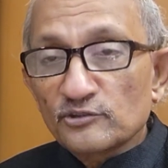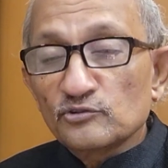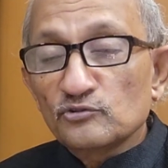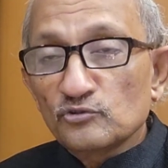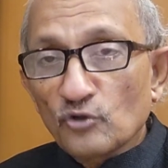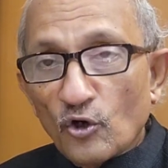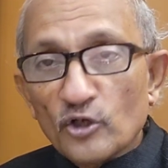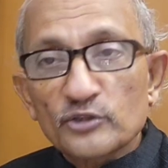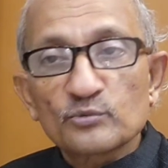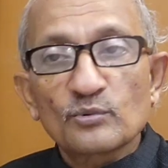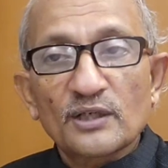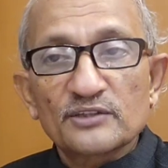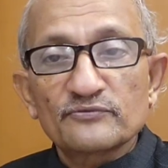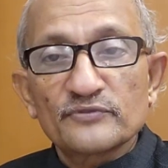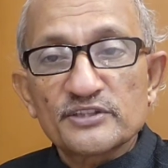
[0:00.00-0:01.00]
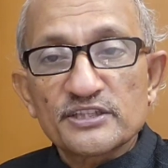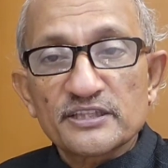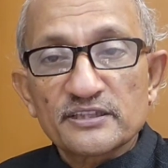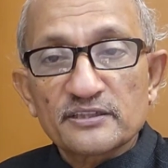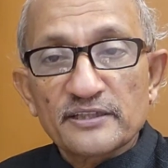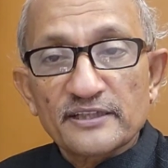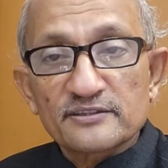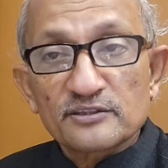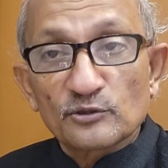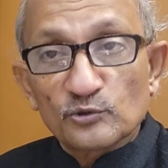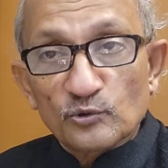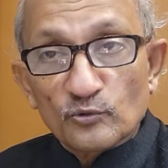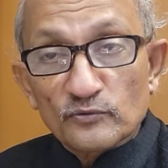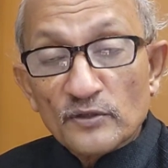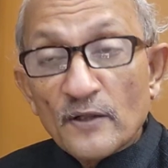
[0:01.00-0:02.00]
not one which he takes a
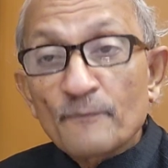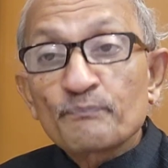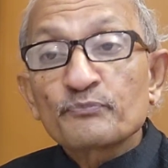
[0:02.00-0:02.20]
loan.